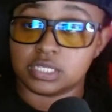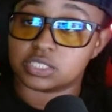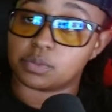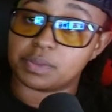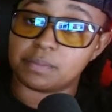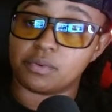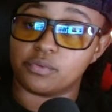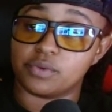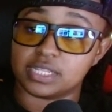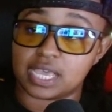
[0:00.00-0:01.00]
So people
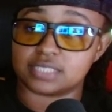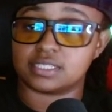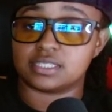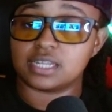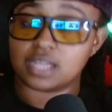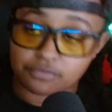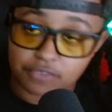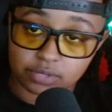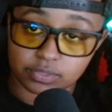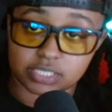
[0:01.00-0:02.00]
realize that they not
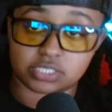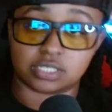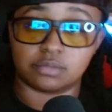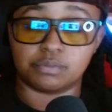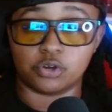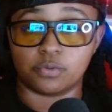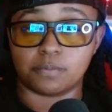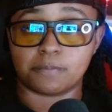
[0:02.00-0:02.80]
following each other. Boom.